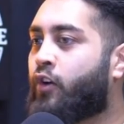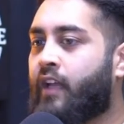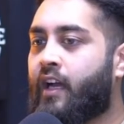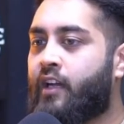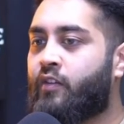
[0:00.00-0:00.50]
got
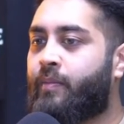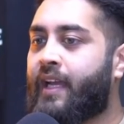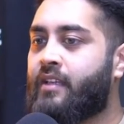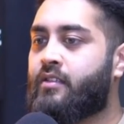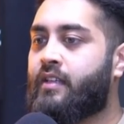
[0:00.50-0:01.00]
that kind of
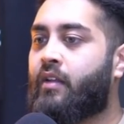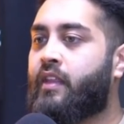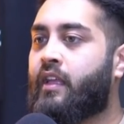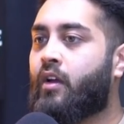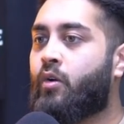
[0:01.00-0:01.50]
back into now
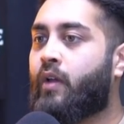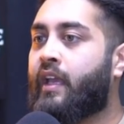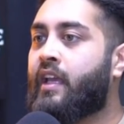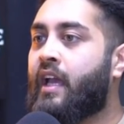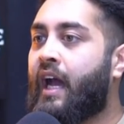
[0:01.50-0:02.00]
think,
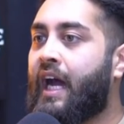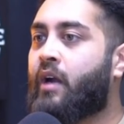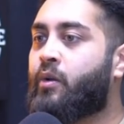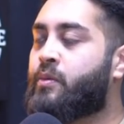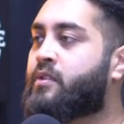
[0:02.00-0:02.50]
okay,
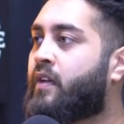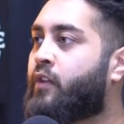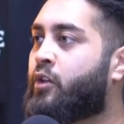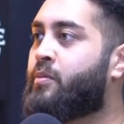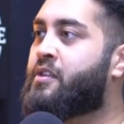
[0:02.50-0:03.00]
how can we
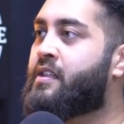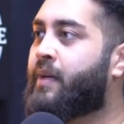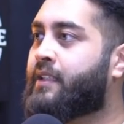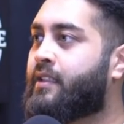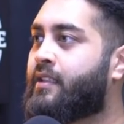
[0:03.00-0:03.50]
serve the community
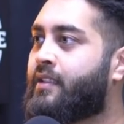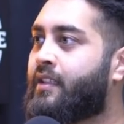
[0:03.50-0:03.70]
better?